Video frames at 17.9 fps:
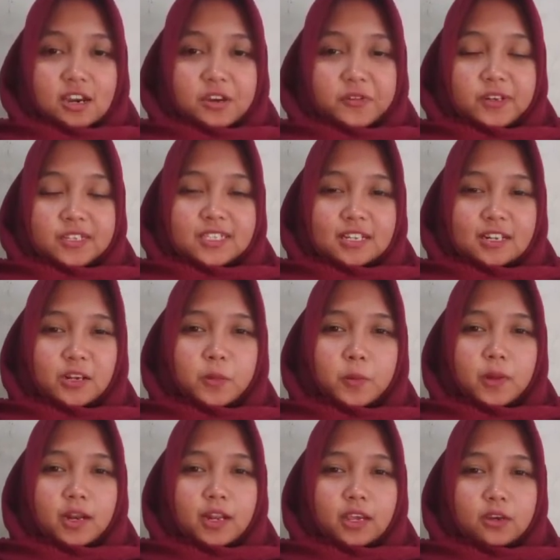
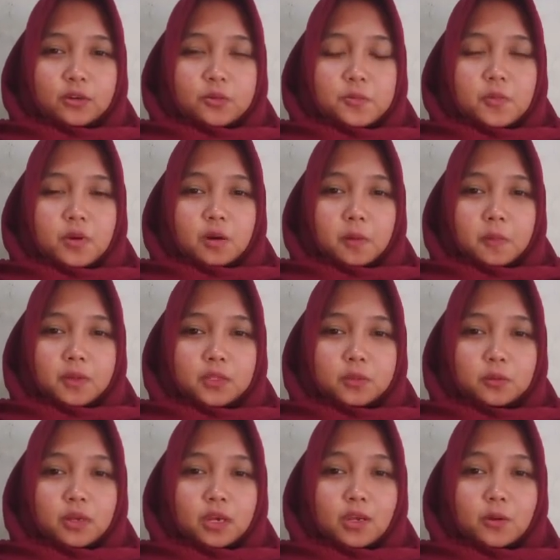Wassalamualaikum
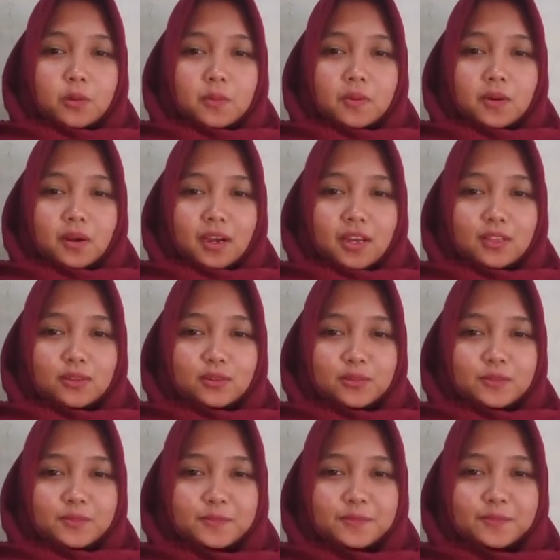warahmatullahi
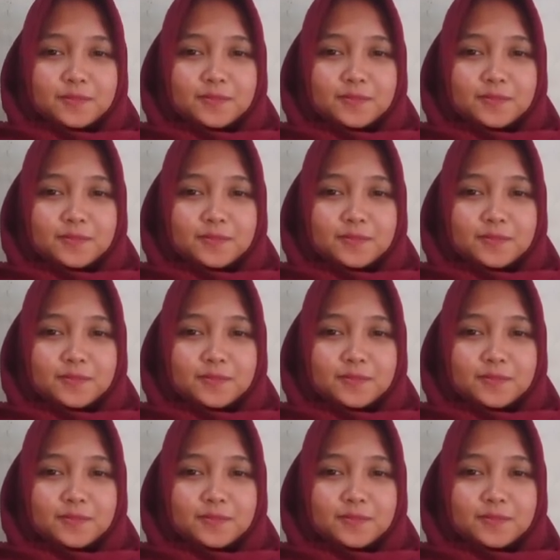wabarakatuh.